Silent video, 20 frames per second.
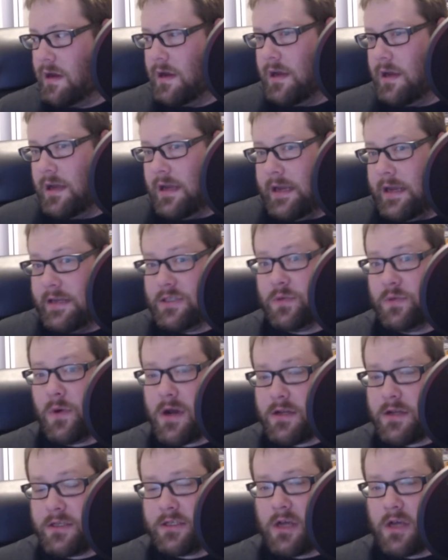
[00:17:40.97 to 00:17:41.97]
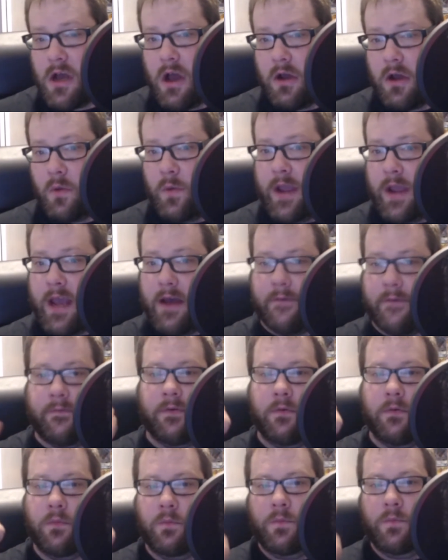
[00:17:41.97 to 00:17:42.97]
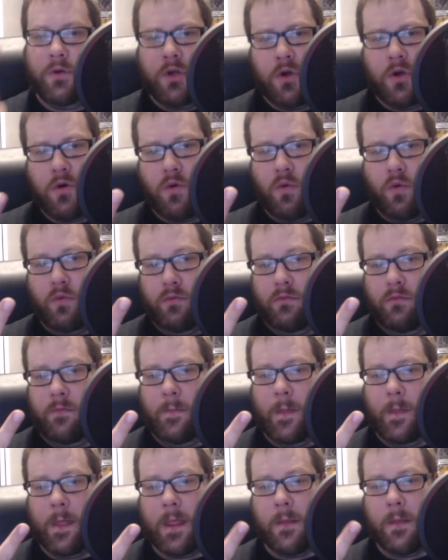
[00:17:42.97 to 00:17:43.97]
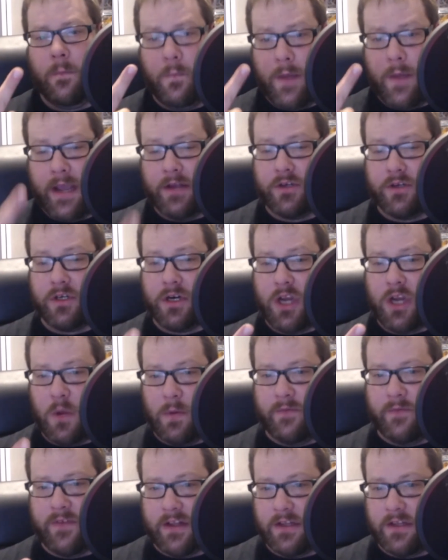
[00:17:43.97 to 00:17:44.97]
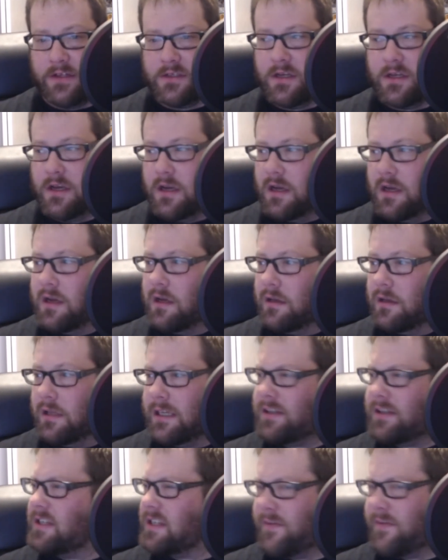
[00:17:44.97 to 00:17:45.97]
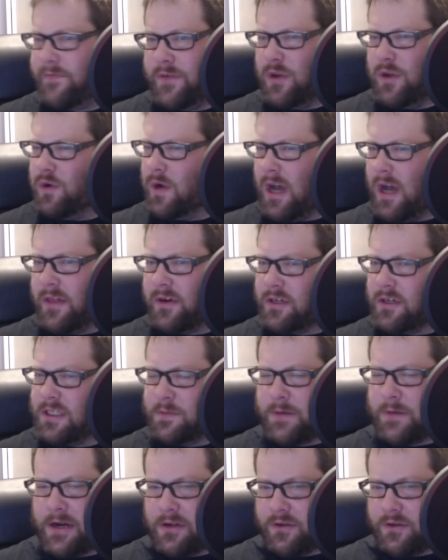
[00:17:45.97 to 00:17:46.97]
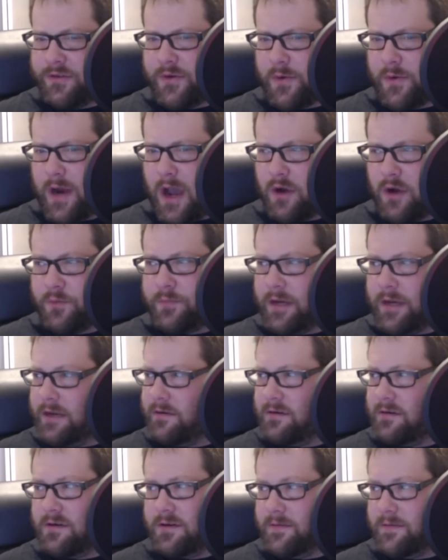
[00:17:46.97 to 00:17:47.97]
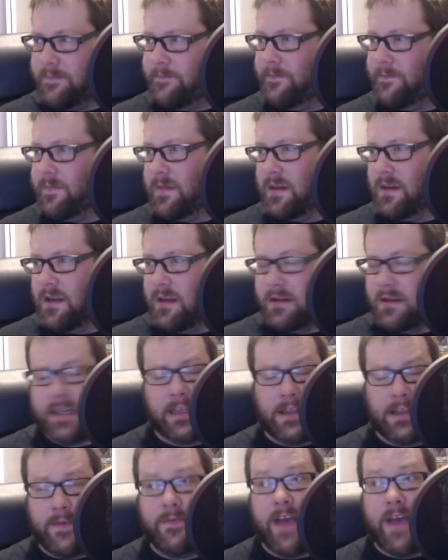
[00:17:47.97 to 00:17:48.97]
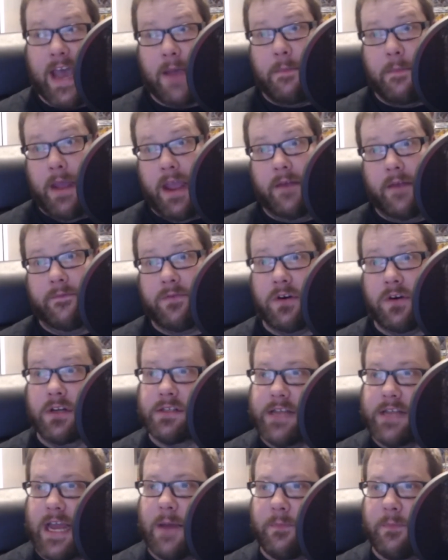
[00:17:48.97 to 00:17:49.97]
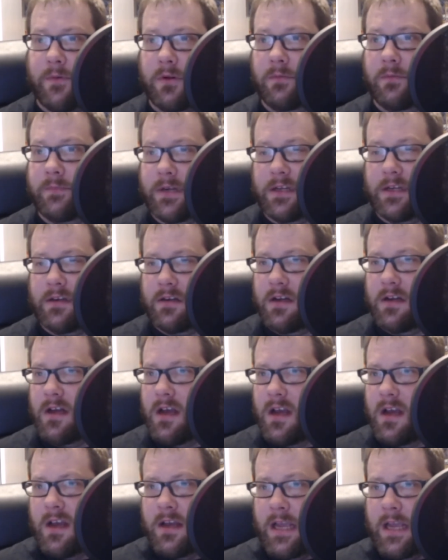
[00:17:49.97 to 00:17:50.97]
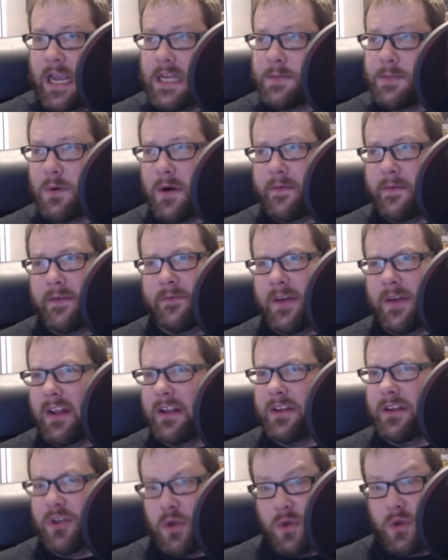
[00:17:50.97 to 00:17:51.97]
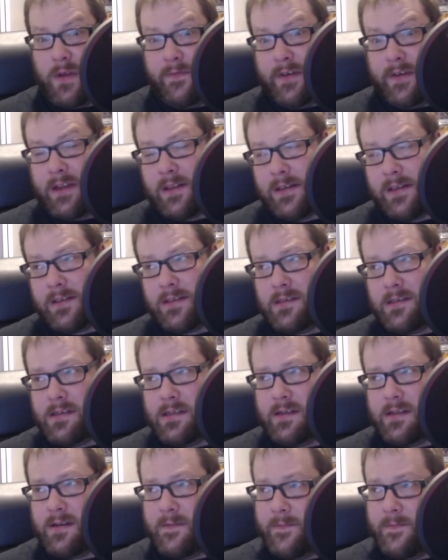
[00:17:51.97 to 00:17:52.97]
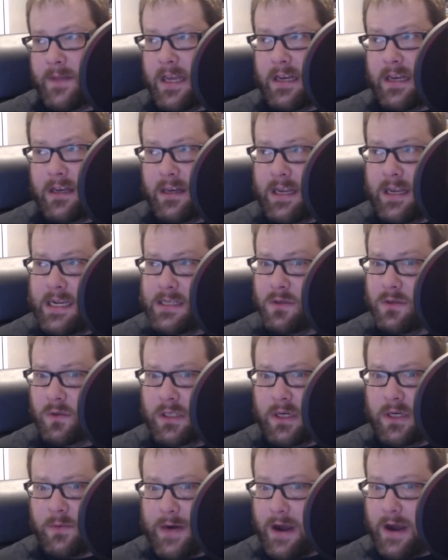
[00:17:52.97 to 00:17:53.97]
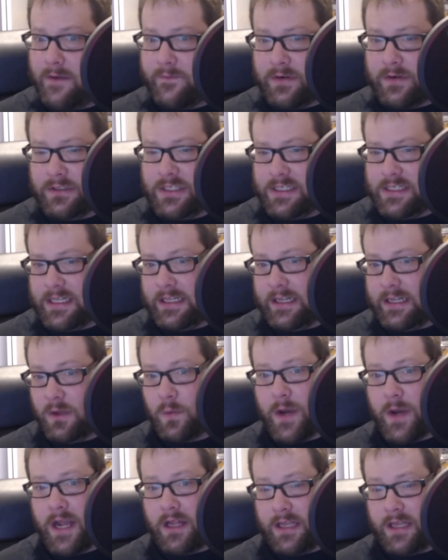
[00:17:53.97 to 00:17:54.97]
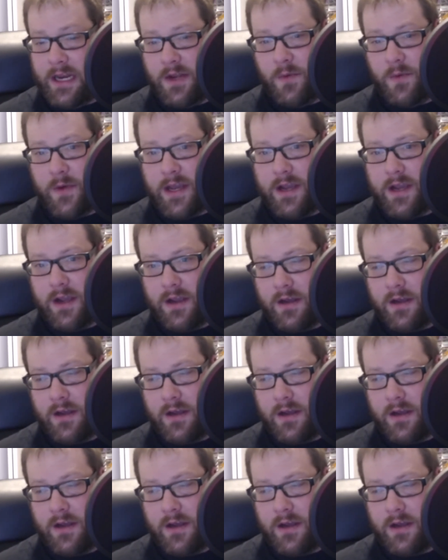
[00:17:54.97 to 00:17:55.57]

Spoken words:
In Swan Song, we have two major human villains. Like, there's a few others sprinkled throughout, but like the Fat Man, for example, but he's more of a villain to the villains, and he's only around for just a little while anyway.